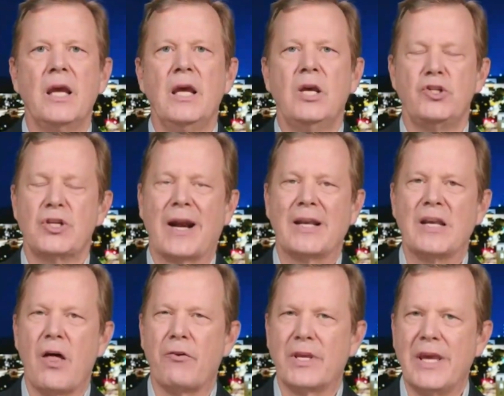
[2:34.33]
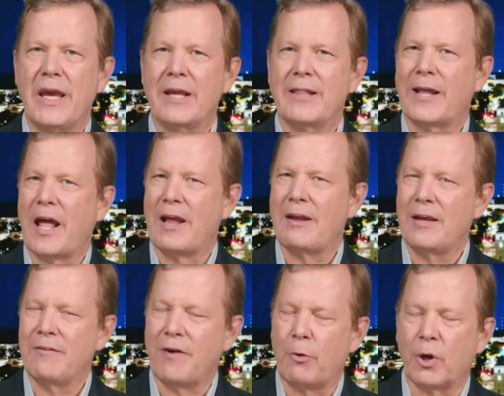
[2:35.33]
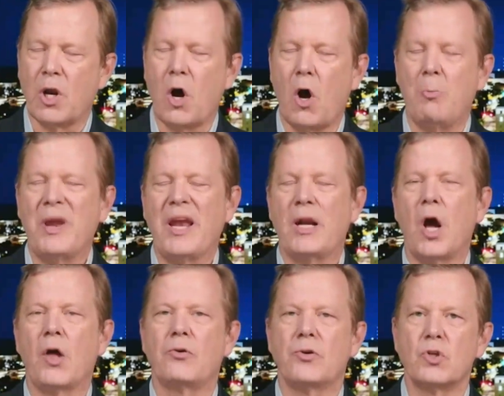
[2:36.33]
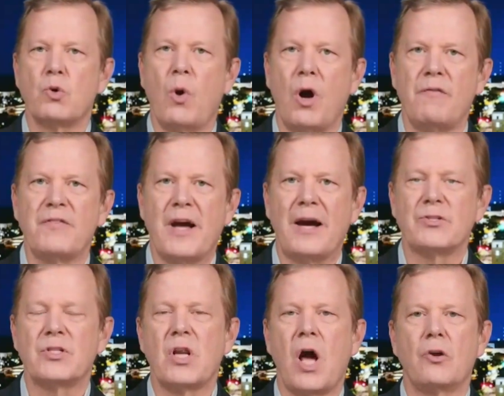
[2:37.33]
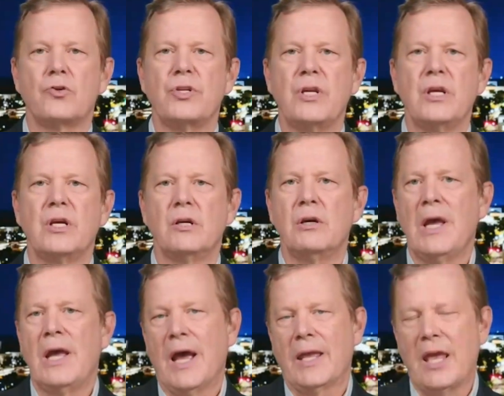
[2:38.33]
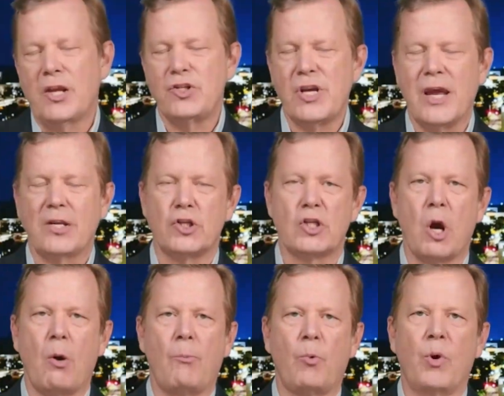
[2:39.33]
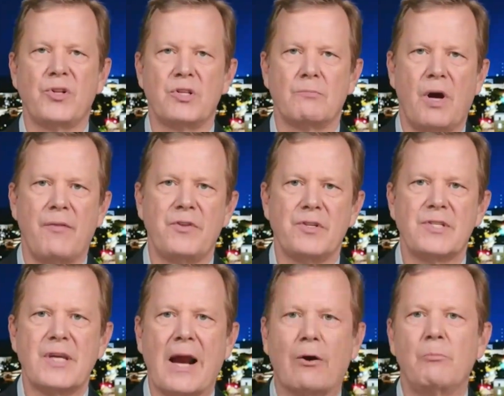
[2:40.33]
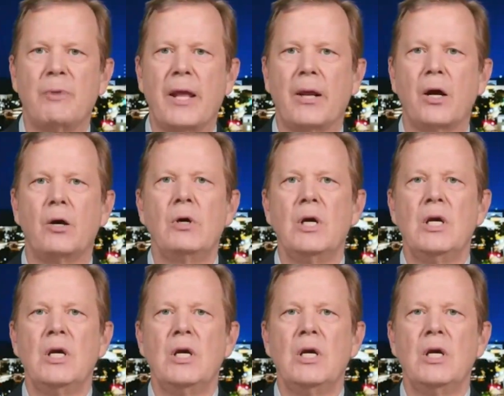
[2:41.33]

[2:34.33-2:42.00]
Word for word: She got another gig that I, if I recall, paid $112,000 a year. Again, she had to show up once a month in Sacramento.